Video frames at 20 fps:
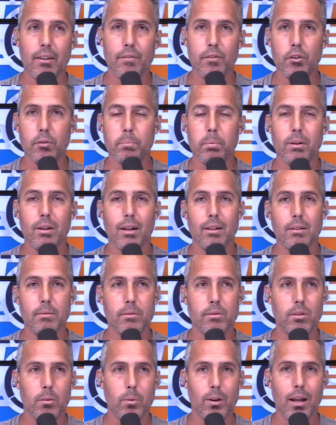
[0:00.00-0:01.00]
if you're putting
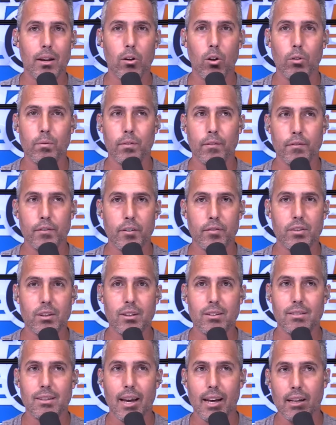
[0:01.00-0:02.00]
someone on hold for
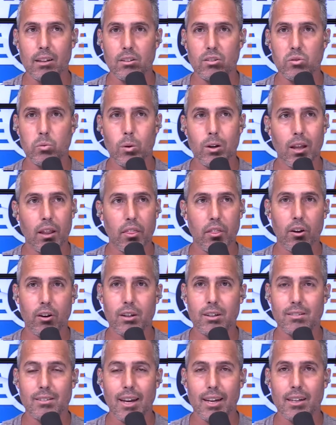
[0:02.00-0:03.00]
15 seconds, 20,
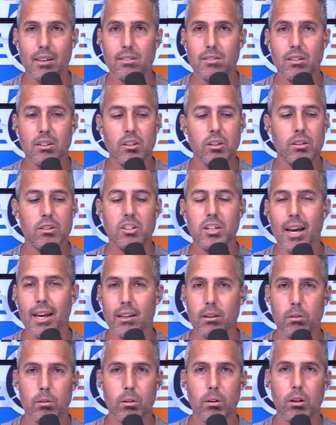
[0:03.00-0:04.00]
30 seconds, you need to
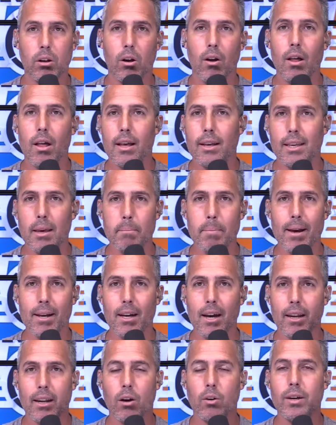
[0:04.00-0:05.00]
check, get
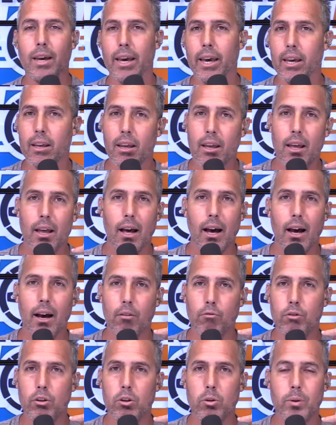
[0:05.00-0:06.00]
back on. Okay, hey,
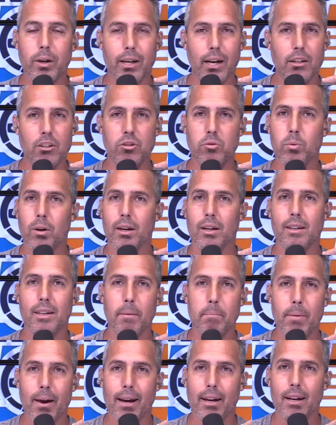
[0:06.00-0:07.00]
real quick, I just wanted to
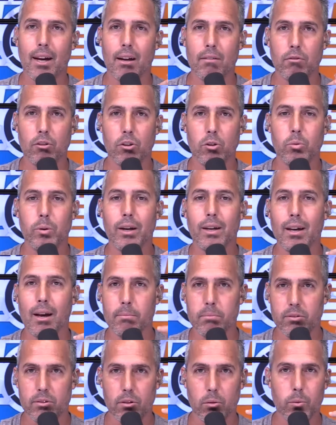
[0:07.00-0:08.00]
get back on real quick.
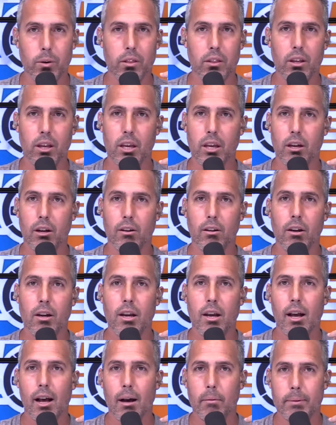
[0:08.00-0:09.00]
I'm still with you here.
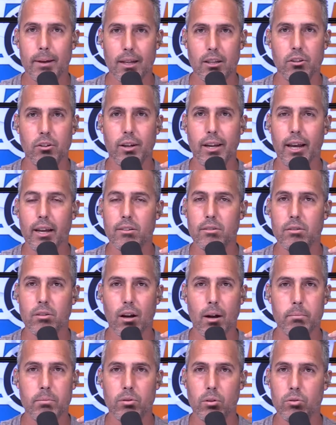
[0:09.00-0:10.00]
I'm getting you an
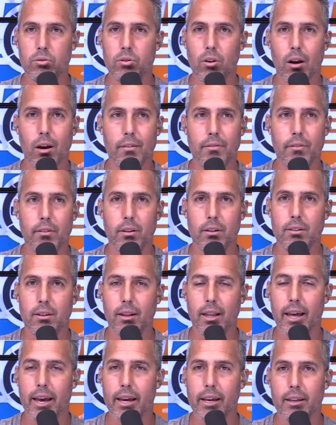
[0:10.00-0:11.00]
answer. I'm so sorry for the
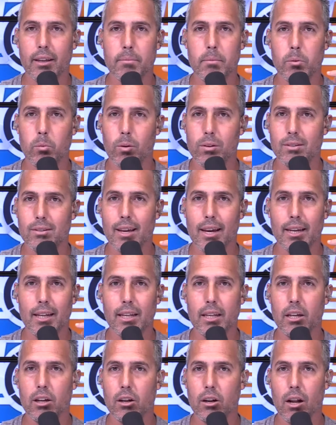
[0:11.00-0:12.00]
delay. Give me 1
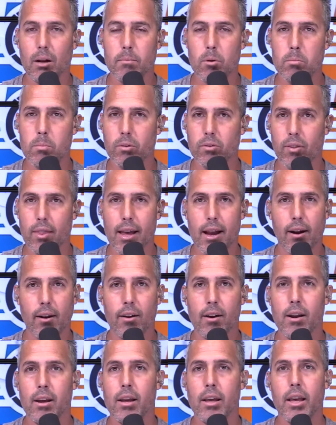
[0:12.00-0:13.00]
second here. I'm almost
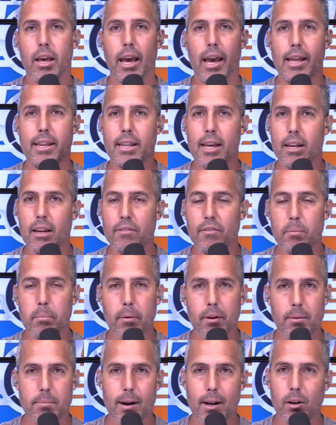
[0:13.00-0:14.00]
there. And then if you
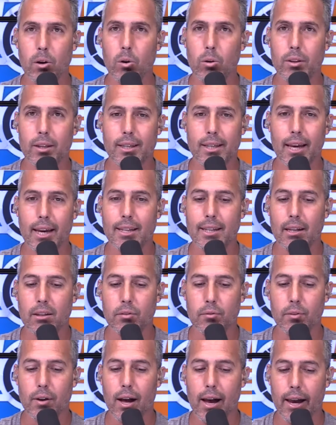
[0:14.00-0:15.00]
put them on hold again,
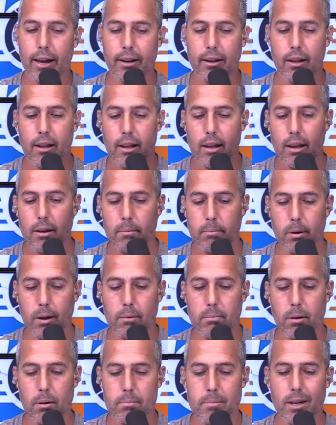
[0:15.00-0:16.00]
that's fine.
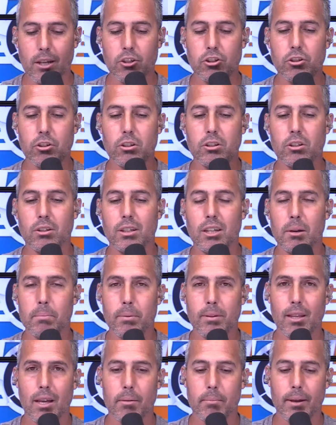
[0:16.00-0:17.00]
But make sure you're
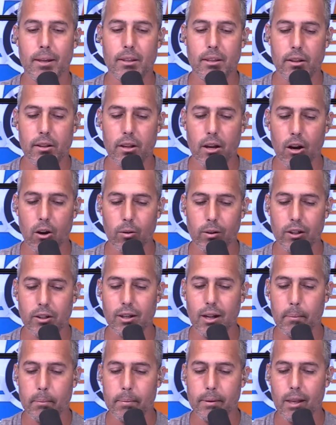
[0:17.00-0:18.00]
keeping them in the know, and
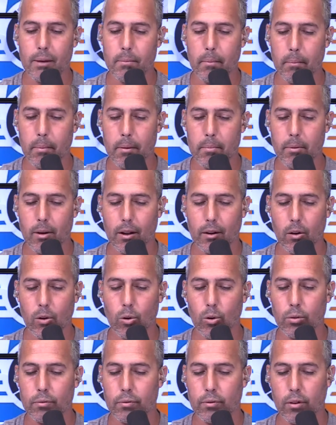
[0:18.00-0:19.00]
you're not keeping people on
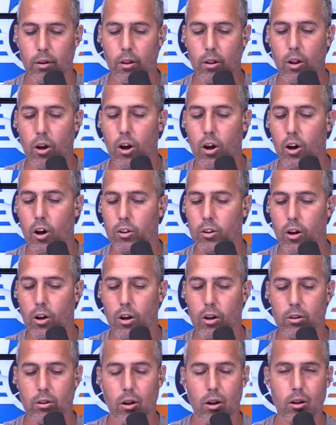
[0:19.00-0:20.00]
hold for a long,
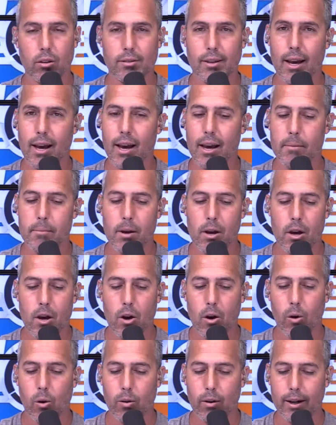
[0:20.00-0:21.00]
long, long time.
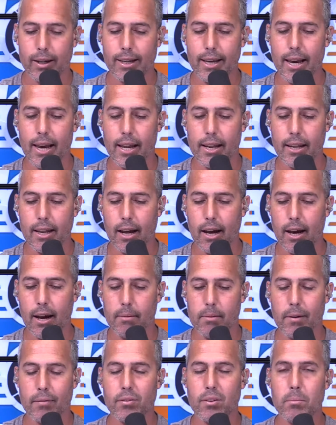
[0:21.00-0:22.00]
Or again,
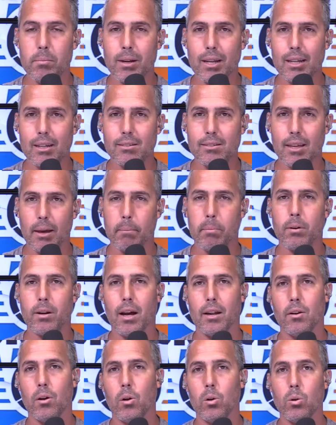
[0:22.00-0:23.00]
if somebody needs to get put
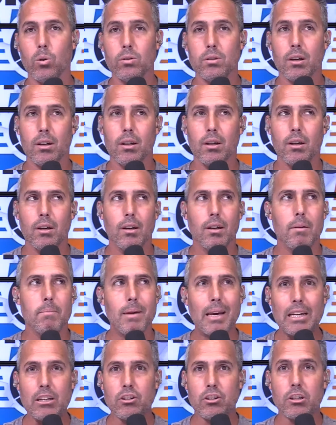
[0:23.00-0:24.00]
on hold,
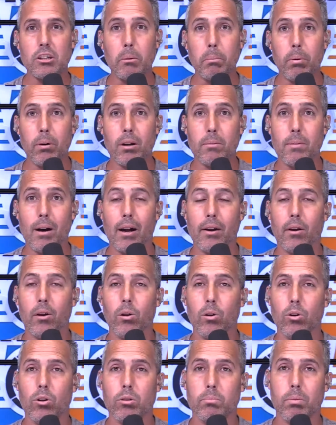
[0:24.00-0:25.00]
make sure you put them on
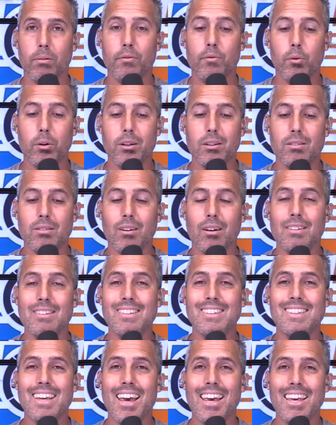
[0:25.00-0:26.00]
hold before you start
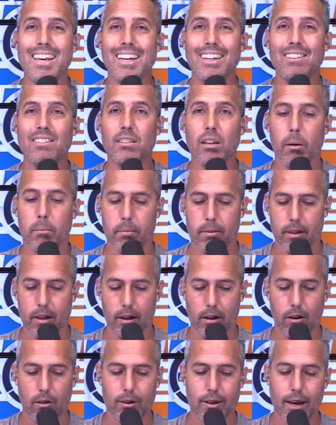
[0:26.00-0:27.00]
saying
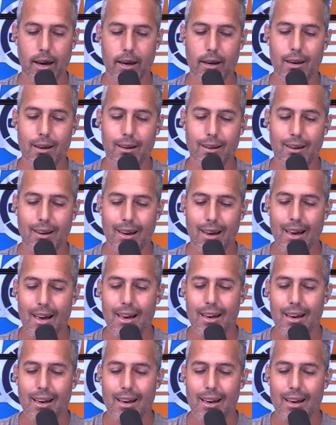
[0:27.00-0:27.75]
something, okay?